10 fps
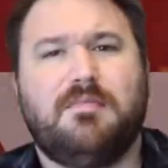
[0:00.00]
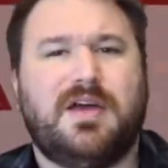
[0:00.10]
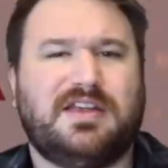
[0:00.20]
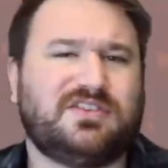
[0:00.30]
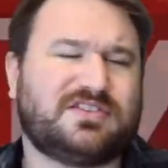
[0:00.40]

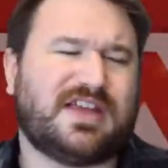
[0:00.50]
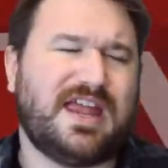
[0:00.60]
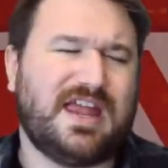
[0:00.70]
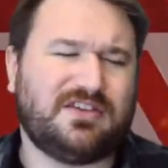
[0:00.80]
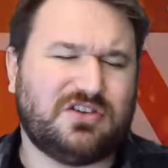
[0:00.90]
But it
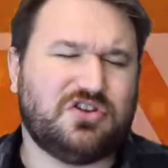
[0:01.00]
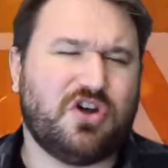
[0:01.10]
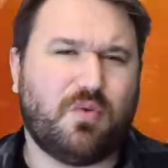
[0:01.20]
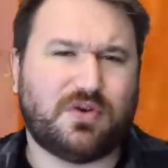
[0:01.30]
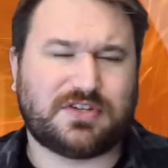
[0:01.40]
just, you
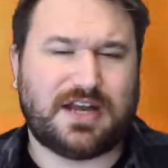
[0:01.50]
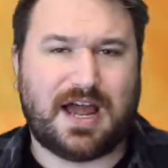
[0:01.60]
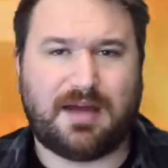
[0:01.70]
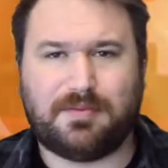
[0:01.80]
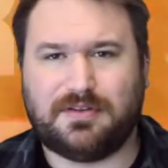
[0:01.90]
know what's going to
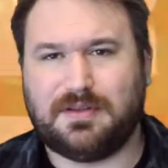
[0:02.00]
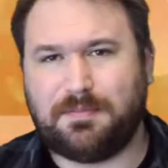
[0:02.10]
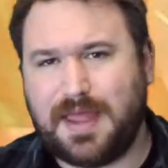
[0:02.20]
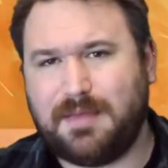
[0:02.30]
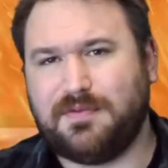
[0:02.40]
happen. The
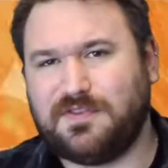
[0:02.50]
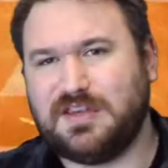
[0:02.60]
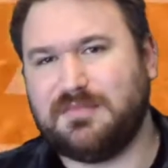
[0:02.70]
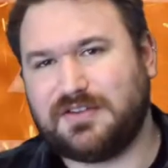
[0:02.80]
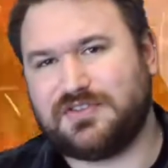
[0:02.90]

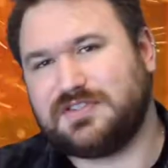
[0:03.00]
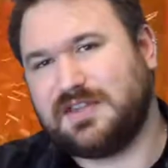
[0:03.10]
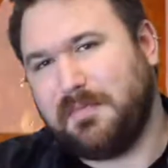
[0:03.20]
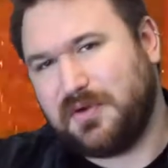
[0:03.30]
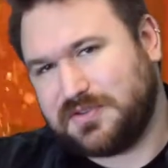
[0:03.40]
pay-per-view match is
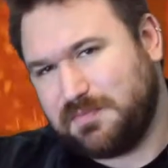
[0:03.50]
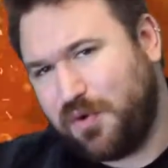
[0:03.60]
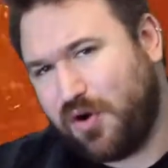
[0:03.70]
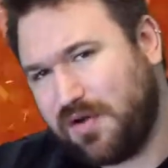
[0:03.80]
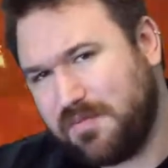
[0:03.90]
the most
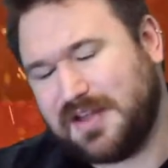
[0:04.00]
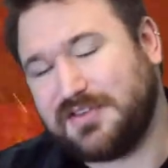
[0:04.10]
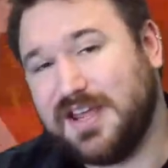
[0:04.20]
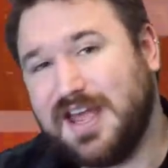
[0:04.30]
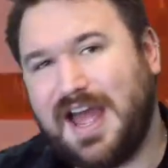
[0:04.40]
important
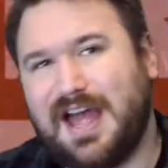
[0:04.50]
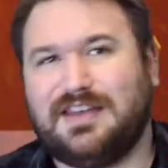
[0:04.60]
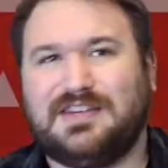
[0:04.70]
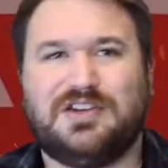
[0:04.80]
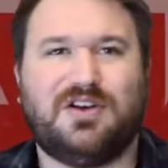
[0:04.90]
match,
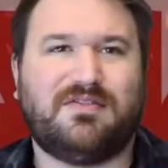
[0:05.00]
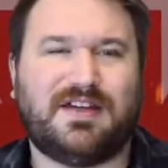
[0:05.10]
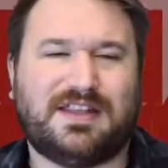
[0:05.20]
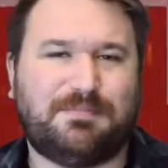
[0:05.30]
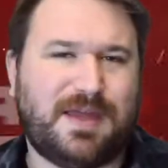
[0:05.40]
and you know
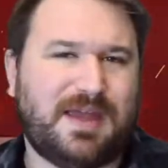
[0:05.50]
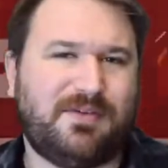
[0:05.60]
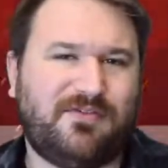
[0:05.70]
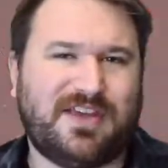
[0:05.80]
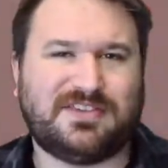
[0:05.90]
that the
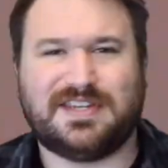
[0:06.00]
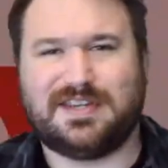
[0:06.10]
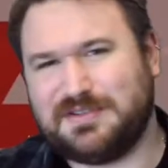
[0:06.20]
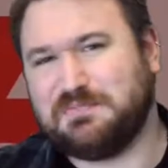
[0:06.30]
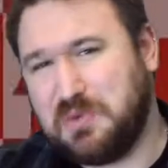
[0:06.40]
babyface
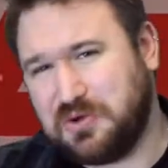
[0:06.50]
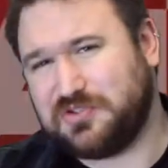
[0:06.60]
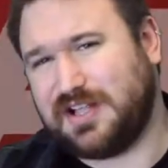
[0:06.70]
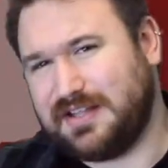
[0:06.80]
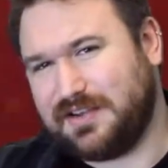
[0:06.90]
is
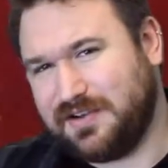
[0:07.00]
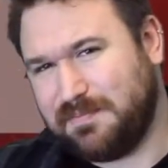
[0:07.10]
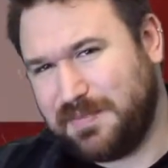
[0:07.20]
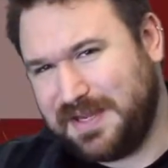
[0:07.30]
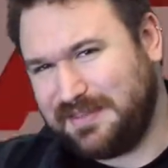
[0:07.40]
most likely going
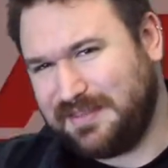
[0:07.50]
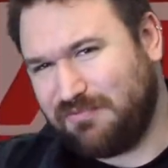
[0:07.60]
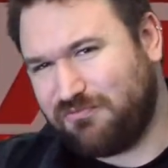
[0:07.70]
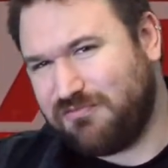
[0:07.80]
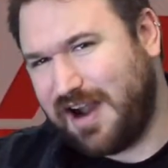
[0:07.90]
to beat
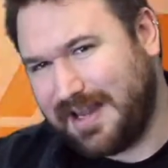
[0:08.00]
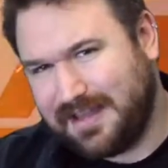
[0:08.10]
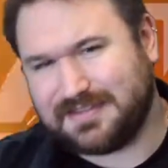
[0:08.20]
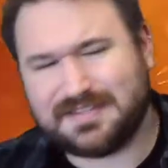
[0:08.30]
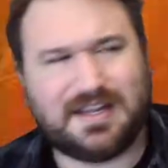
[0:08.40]
the
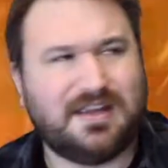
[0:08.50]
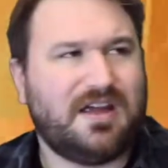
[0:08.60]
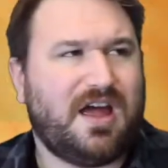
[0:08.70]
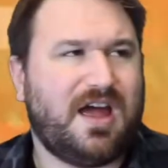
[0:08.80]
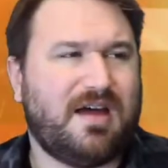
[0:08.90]
Riots.
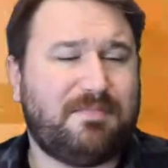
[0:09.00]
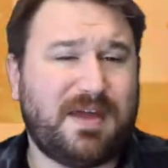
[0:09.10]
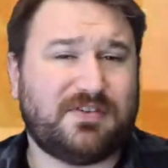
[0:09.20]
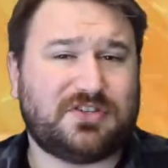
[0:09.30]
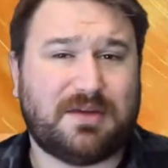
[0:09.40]

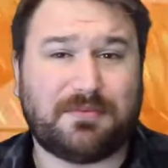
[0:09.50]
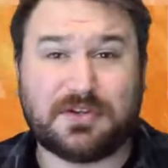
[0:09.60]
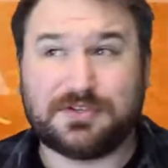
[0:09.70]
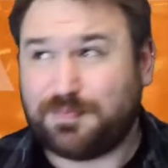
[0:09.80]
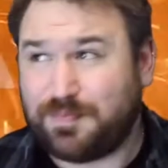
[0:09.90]
Bit of a shame,
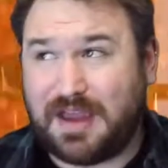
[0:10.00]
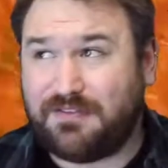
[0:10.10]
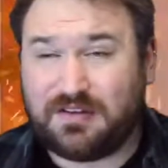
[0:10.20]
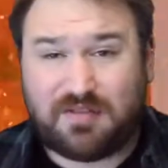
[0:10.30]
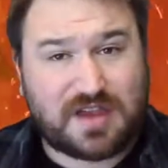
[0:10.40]
because I
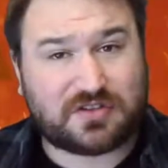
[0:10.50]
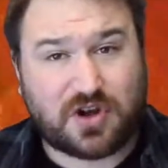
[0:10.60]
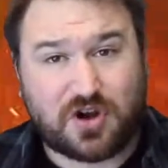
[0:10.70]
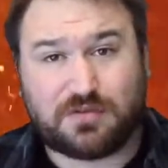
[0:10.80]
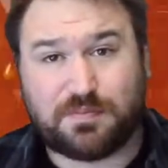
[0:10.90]
think the Riots
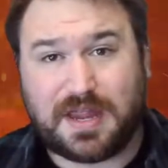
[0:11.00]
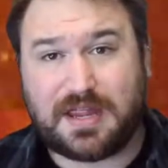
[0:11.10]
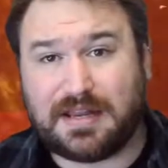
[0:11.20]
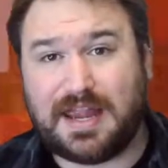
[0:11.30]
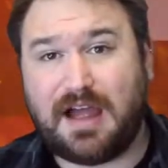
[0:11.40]
could
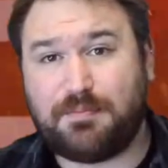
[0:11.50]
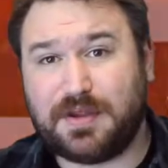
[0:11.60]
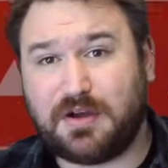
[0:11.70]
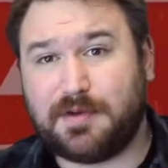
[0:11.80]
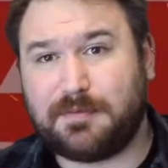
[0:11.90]
be, they have
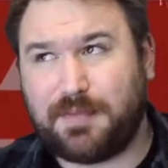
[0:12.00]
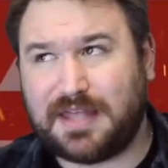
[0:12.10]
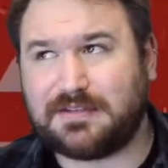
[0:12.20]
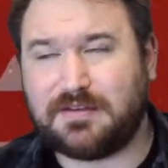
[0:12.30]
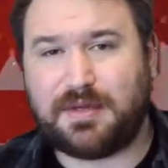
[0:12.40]
become a
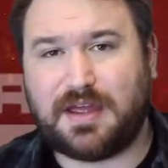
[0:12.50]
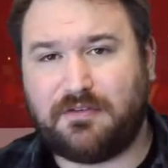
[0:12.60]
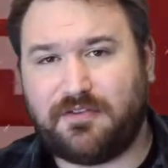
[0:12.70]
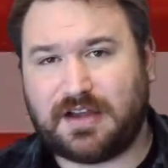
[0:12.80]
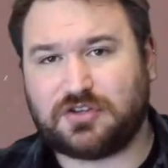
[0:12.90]
better and better
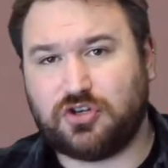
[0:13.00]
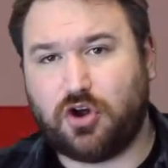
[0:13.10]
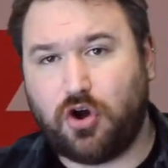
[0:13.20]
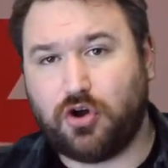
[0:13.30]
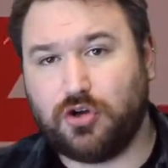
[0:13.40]
faction
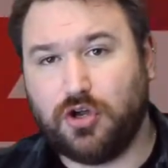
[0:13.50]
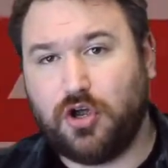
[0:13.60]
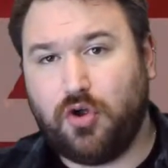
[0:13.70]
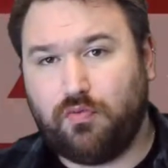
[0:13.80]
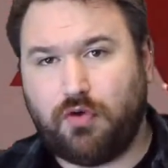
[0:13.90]
on
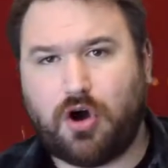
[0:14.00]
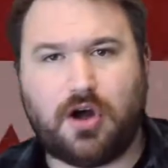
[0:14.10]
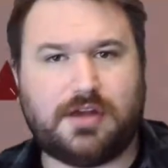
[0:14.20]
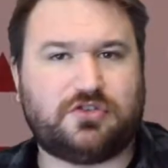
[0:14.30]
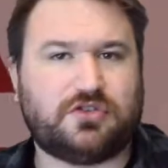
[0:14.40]

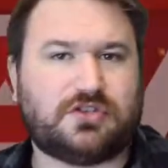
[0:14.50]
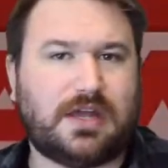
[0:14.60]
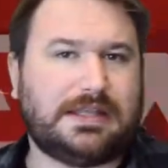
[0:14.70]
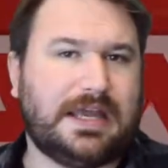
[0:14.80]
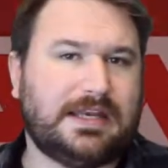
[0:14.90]
Raw. It's just
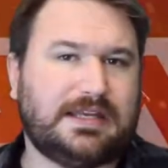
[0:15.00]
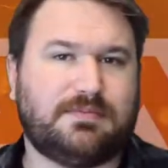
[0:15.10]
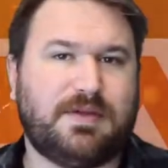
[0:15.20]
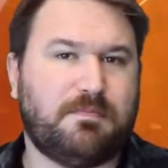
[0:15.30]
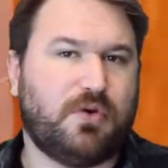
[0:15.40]
they need
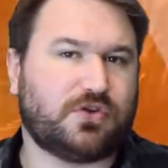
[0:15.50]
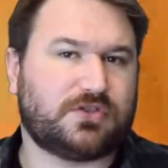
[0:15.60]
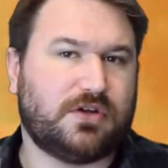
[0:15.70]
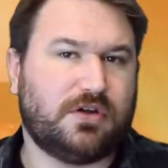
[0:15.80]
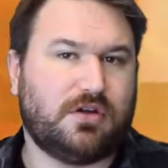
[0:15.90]
to be
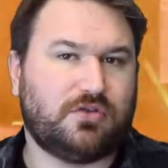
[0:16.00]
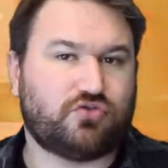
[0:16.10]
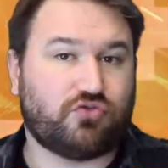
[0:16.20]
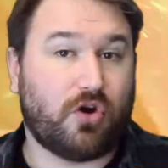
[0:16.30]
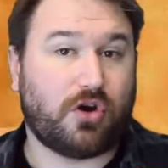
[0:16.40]
booked
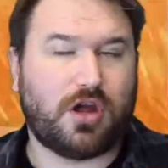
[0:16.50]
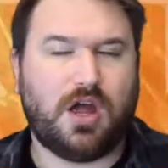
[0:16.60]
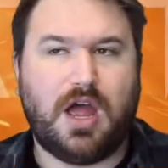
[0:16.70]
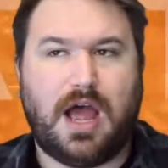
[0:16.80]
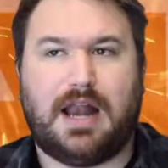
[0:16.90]

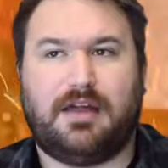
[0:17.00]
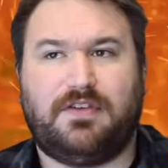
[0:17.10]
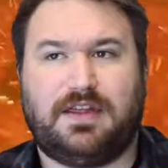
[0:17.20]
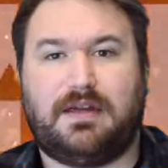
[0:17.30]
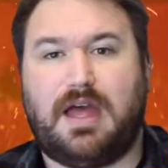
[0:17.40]
stronger, and I
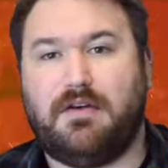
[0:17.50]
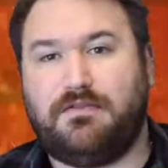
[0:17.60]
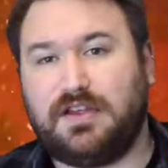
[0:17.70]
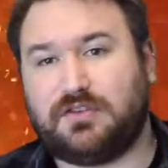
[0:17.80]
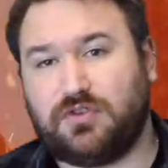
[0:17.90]
think a
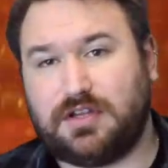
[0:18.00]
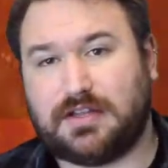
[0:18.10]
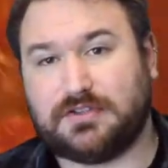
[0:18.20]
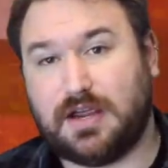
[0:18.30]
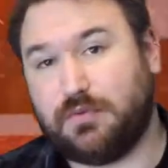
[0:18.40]
victory
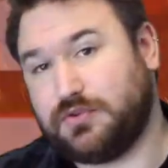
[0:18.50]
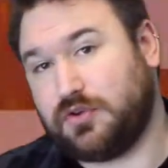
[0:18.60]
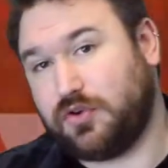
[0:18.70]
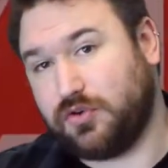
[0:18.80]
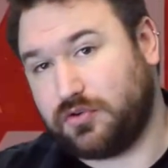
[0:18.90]
last night was
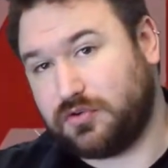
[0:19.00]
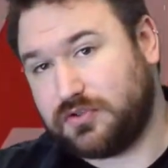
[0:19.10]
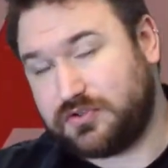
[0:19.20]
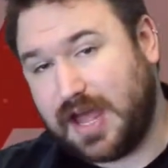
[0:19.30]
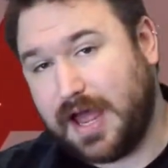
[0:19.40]
a good
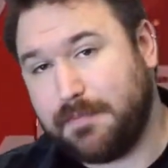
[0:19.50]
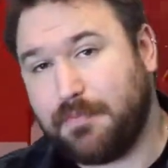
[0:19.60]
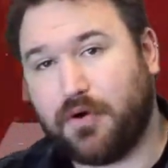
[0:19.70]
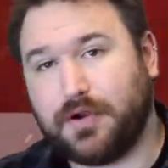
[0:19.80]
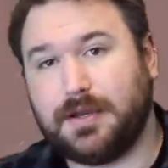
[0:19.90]
starting
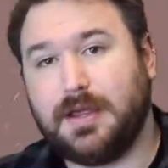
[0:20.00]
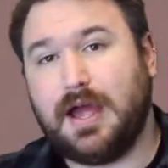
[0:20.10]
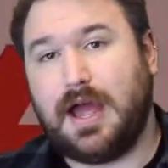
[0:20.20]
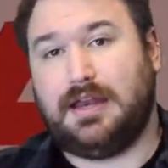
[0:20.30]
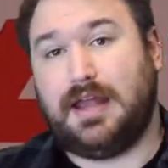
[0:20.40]
point.
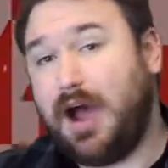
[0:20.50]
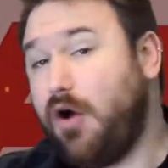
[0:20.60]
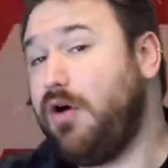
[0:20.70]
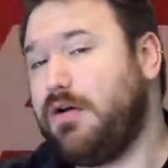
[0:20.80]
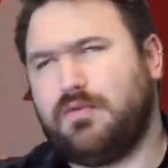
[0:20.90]
And
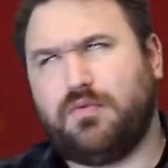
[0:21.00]
how,